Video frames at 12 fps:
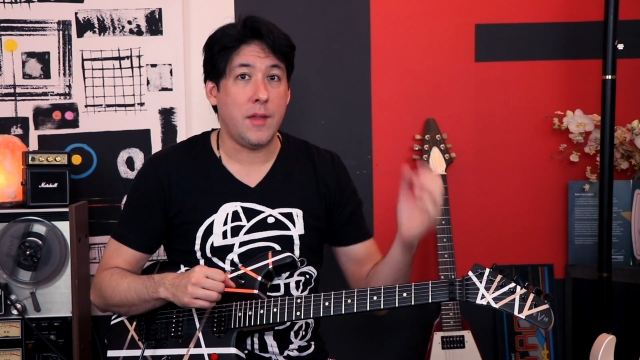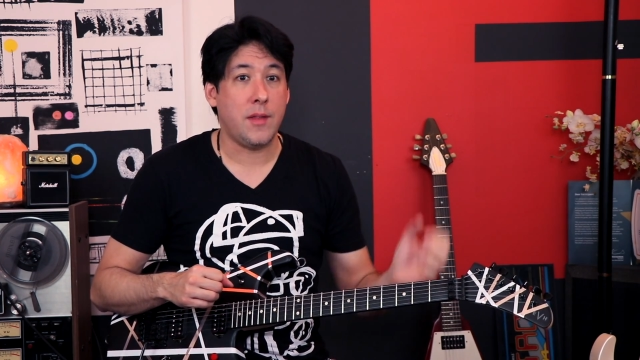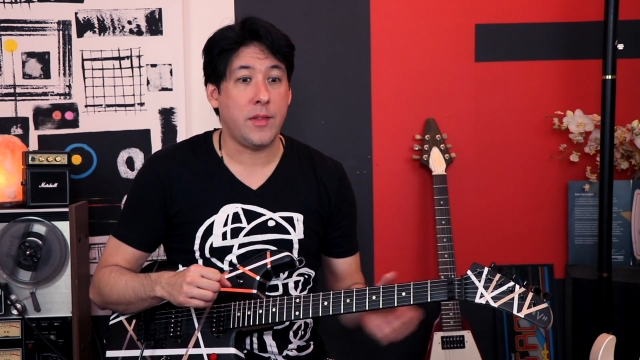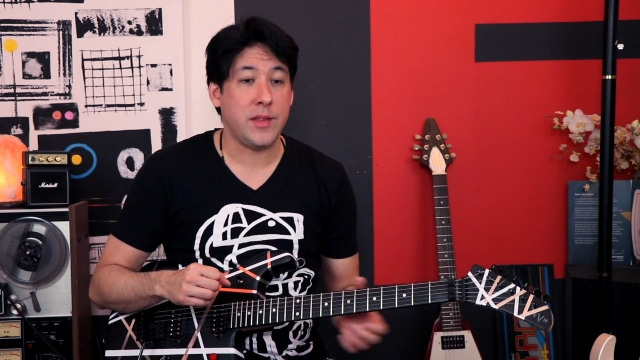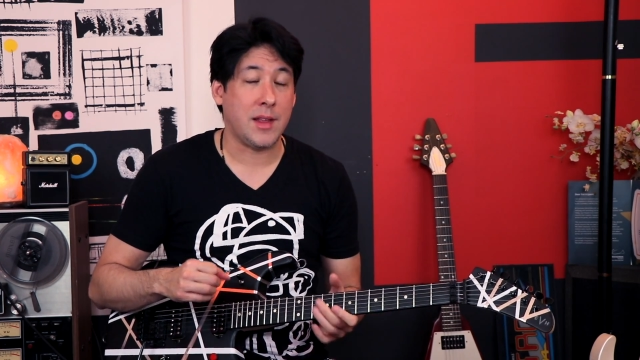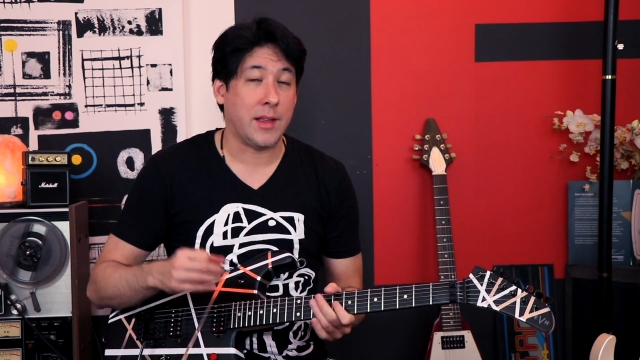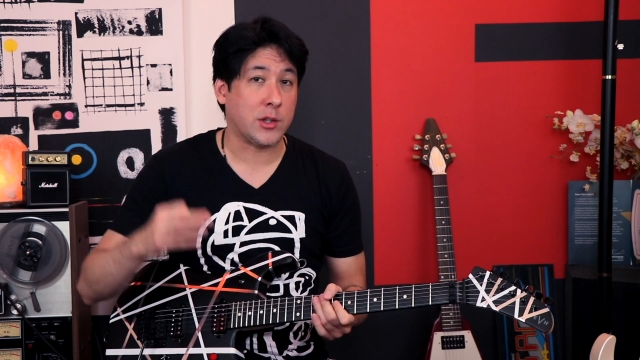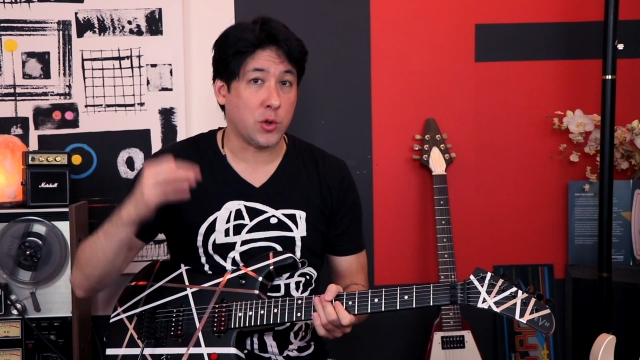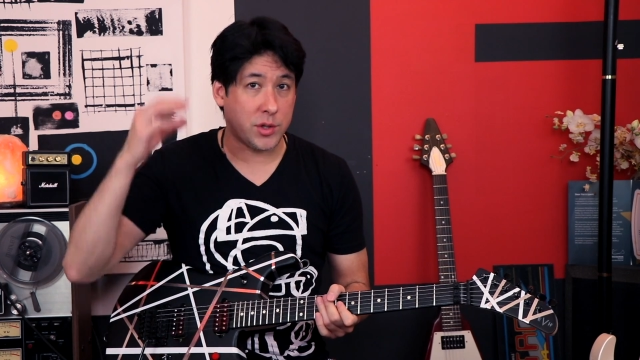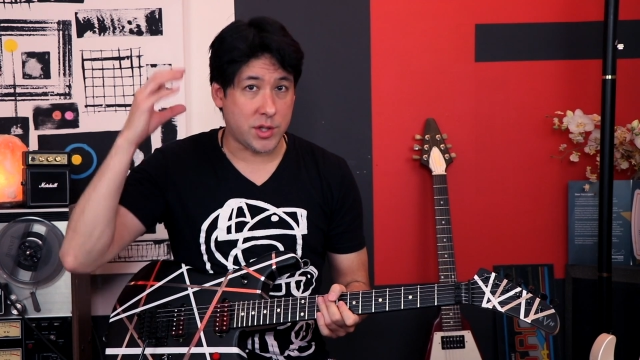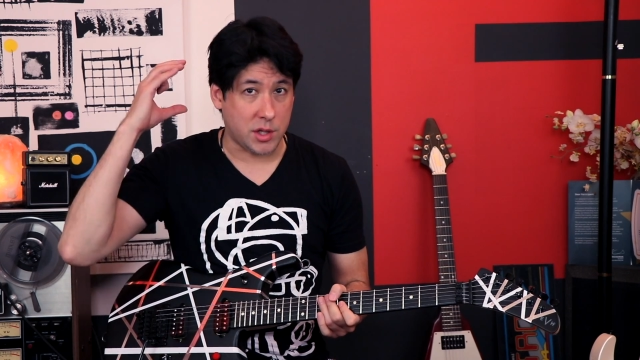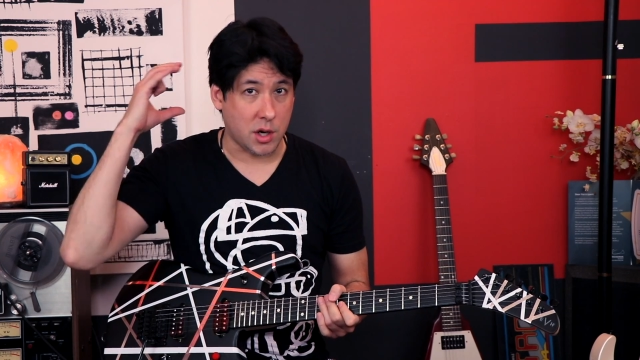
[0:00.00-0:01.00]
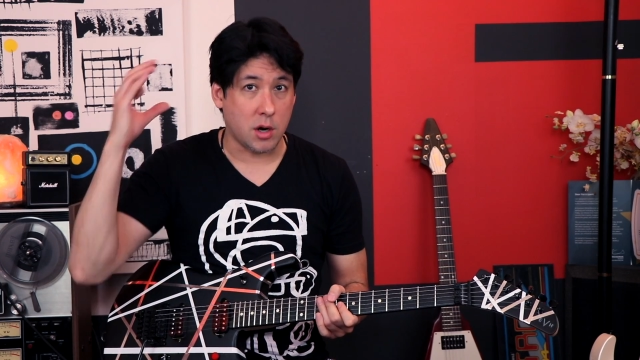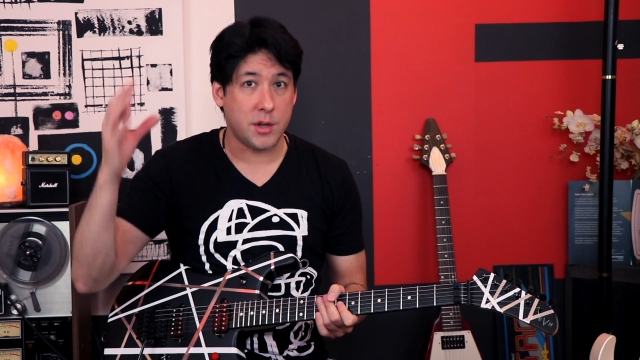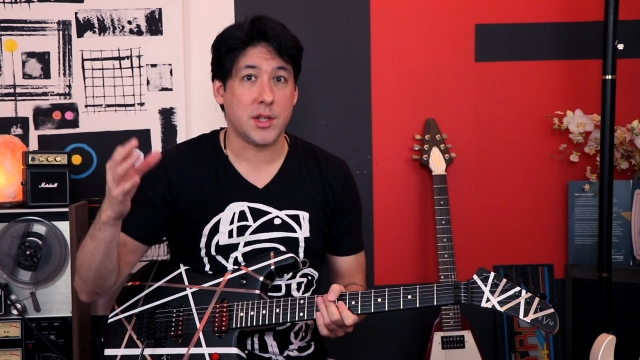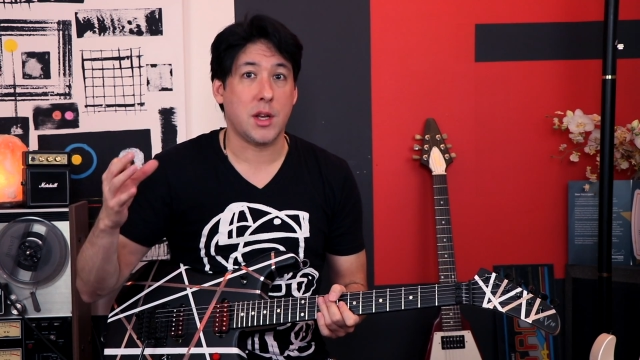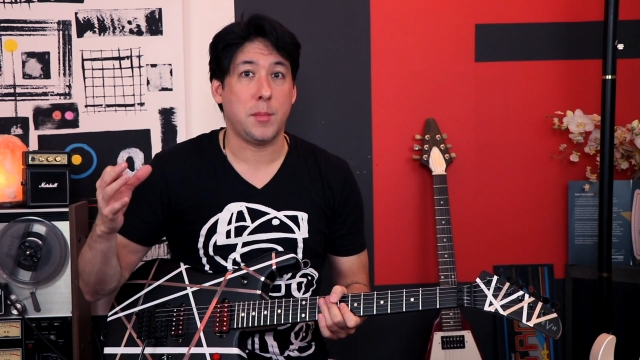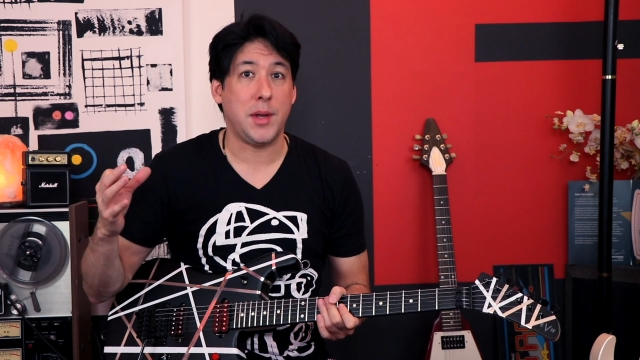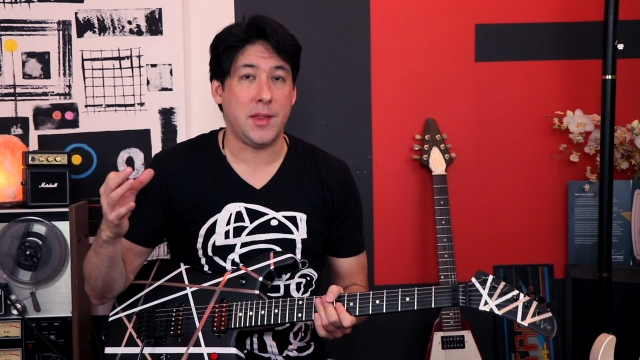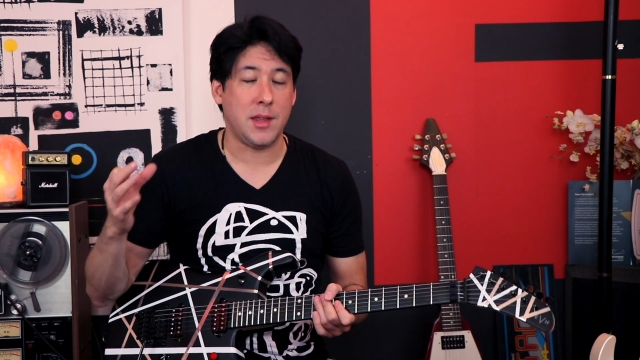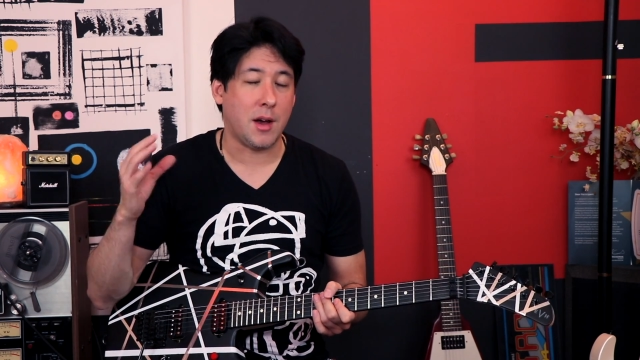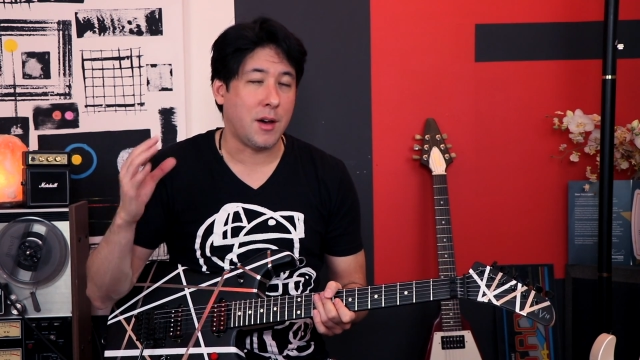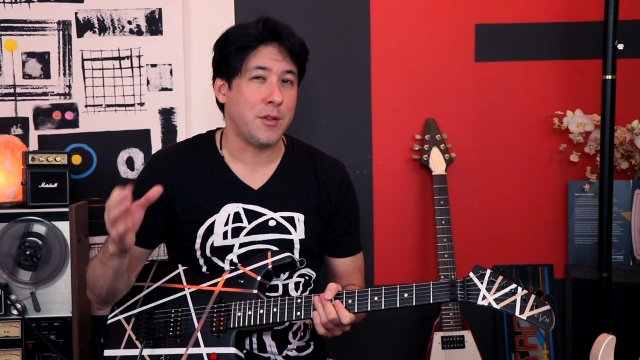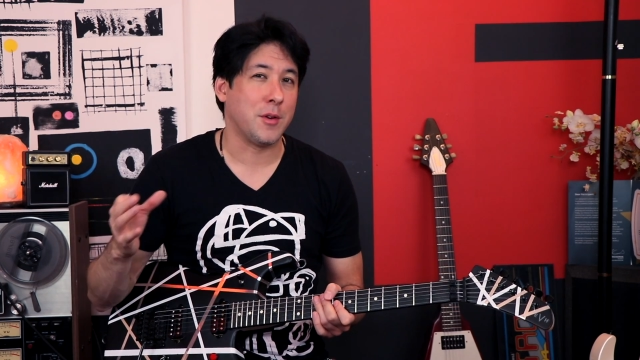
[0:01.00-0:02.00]
and then the electric sitar is going to be in
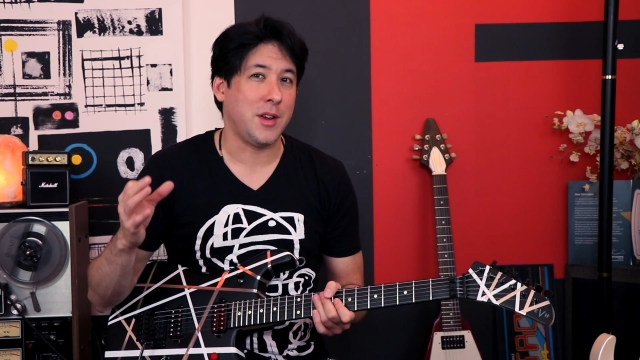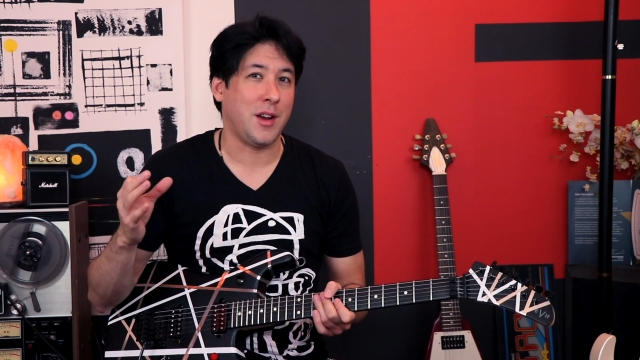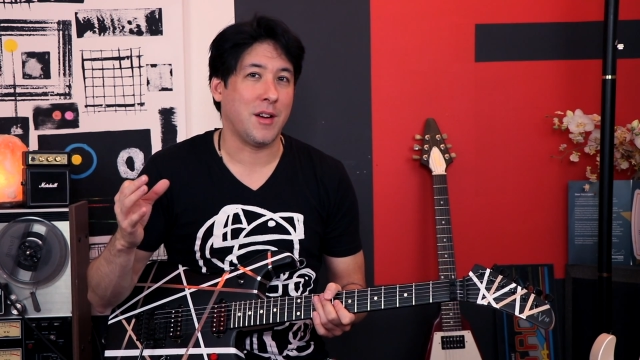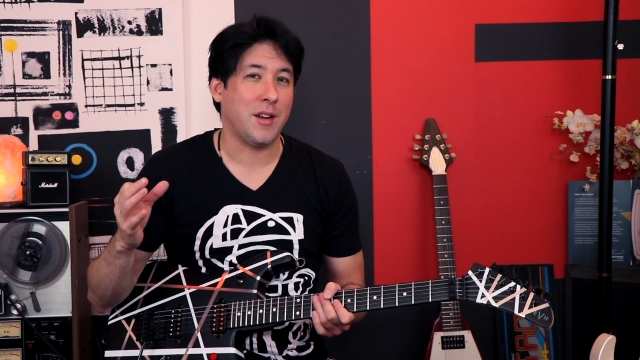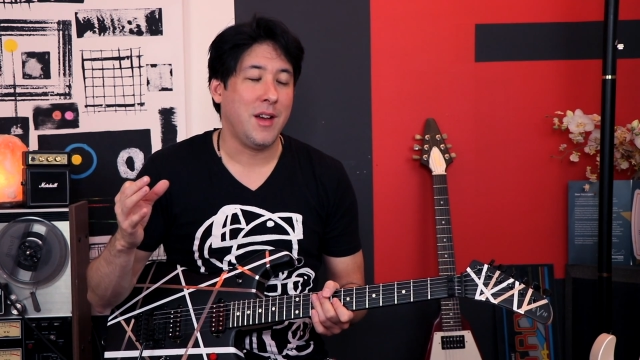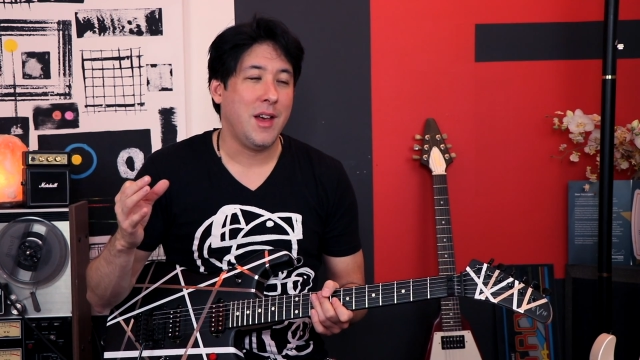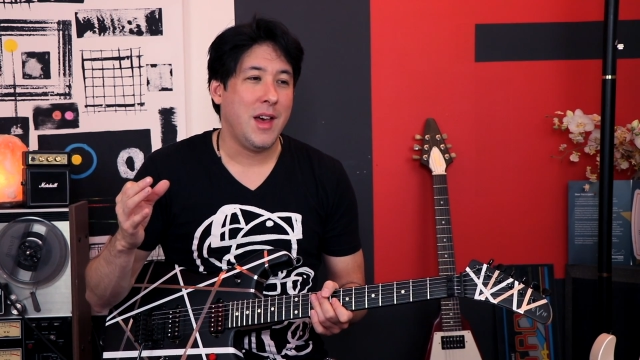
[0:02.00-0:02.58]
the other ear.